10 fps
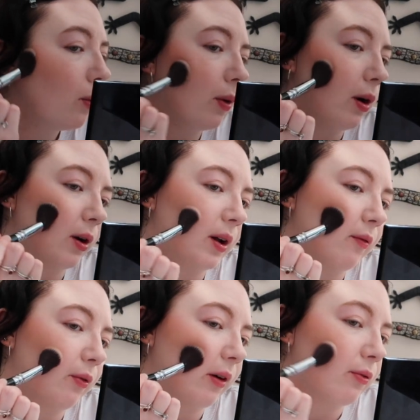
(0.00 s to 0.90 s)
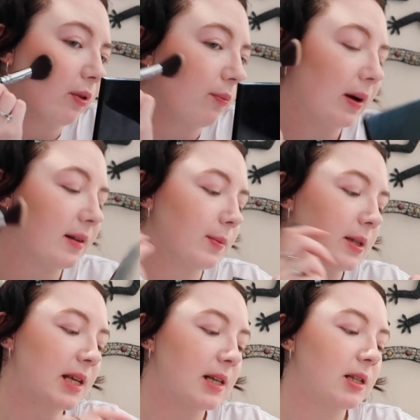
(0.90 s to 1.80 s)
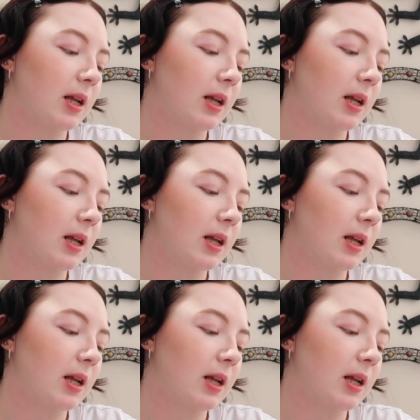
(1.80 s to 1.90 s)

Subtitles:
we're looking for after I pass my test,